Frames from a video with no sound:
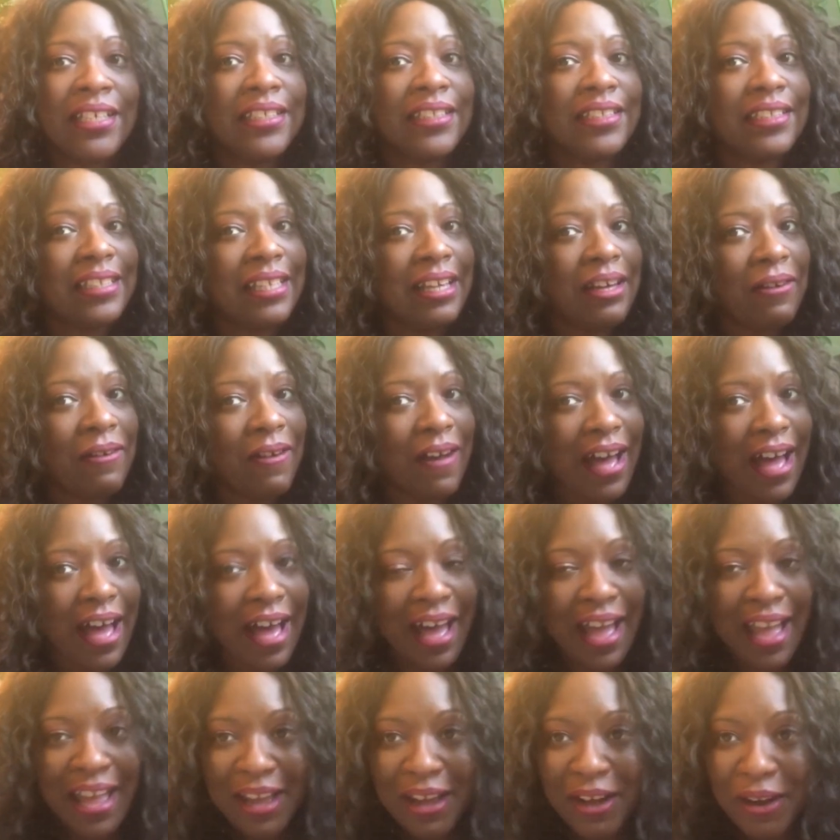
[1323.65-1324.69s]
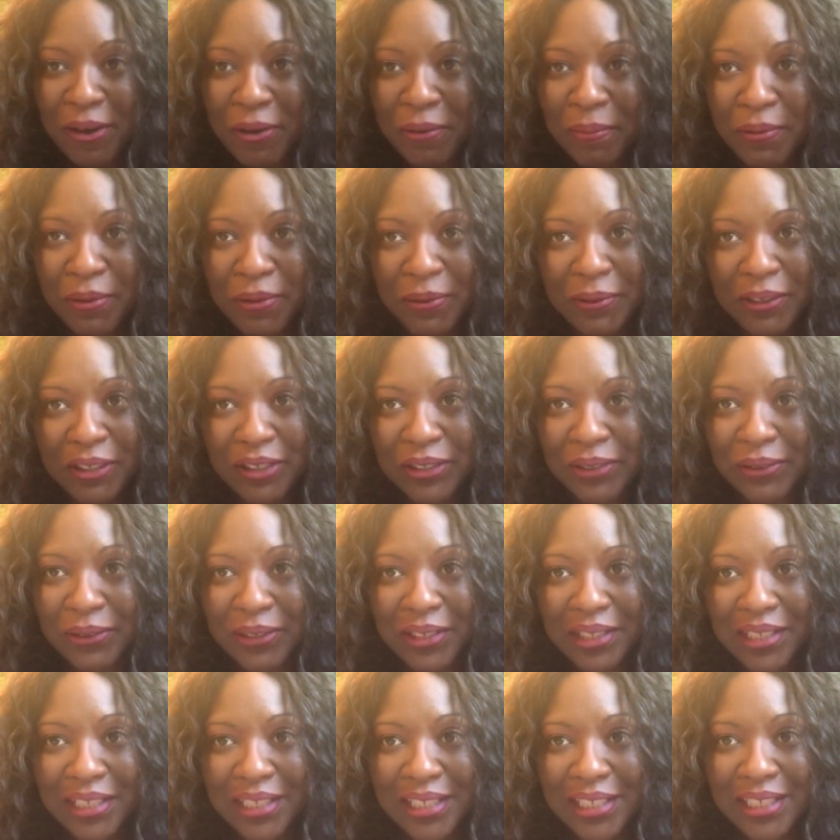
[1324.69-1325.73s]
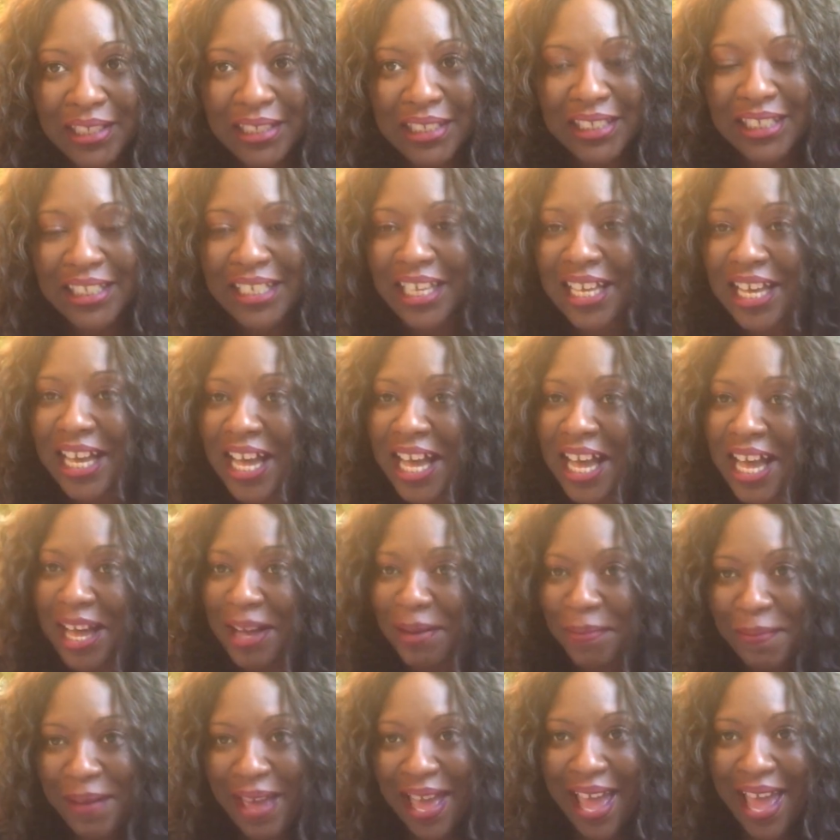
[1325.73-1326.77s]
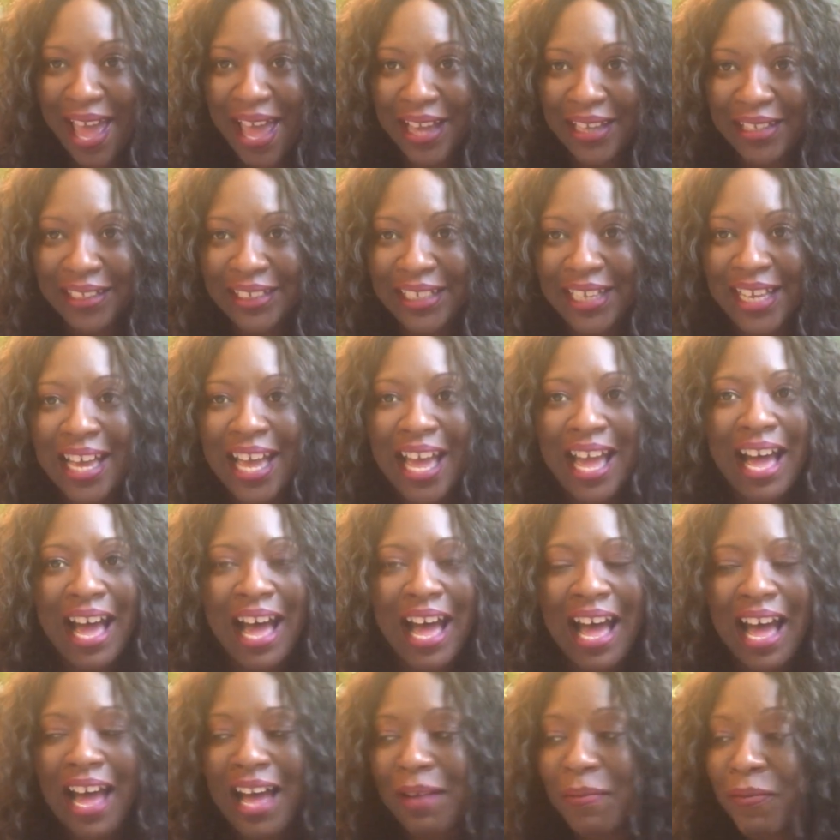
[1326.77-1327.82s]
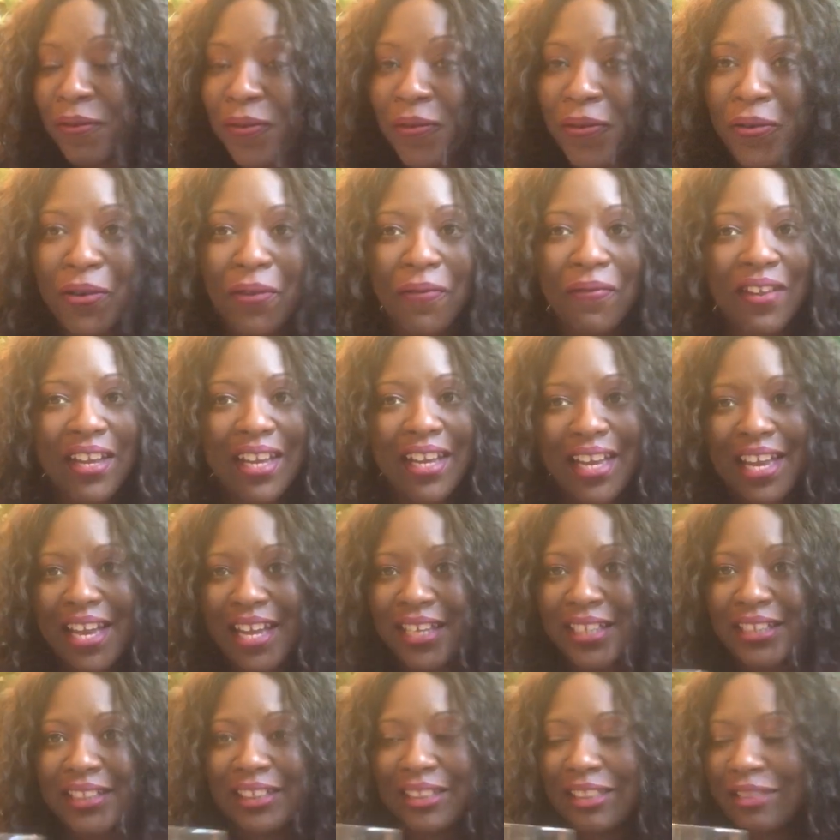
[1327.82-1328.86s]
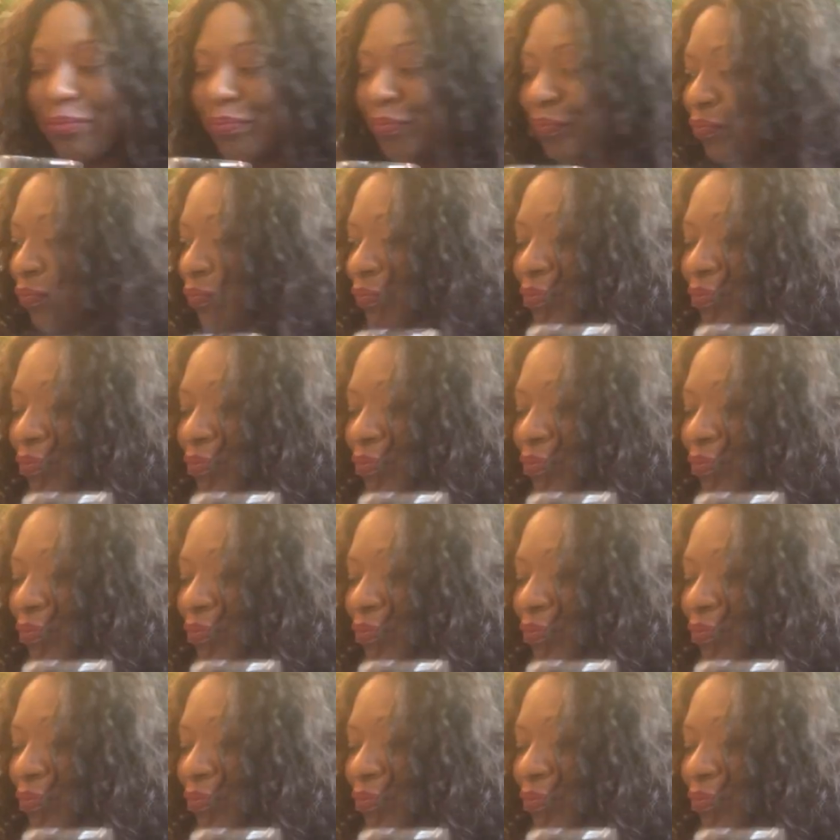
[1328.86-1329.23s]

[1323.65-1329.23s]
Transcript: So I hope you enjoyed this. Come back. I'm on vacation.